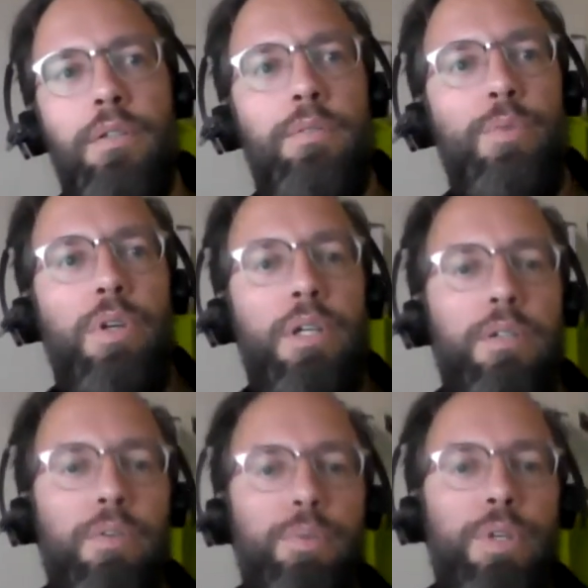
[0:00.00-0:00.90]
It's more like
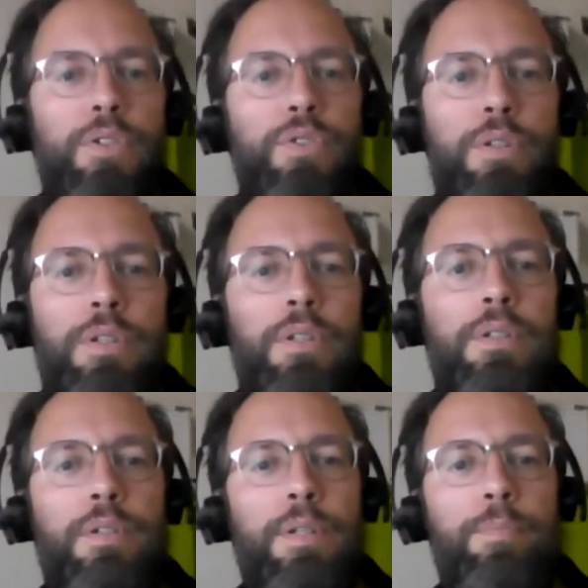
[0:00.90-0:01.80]
an operational
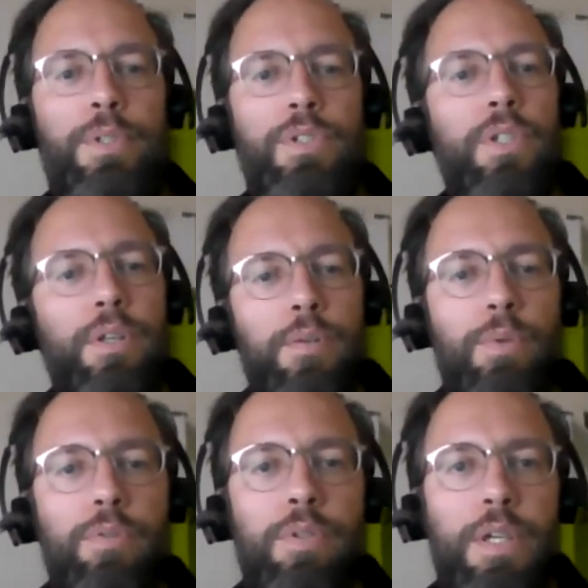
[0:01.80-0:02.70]
um, insight that
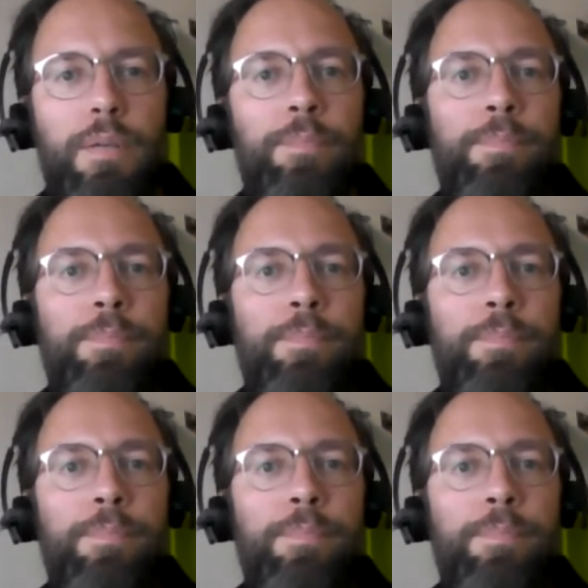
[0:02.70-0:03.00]
we could gain.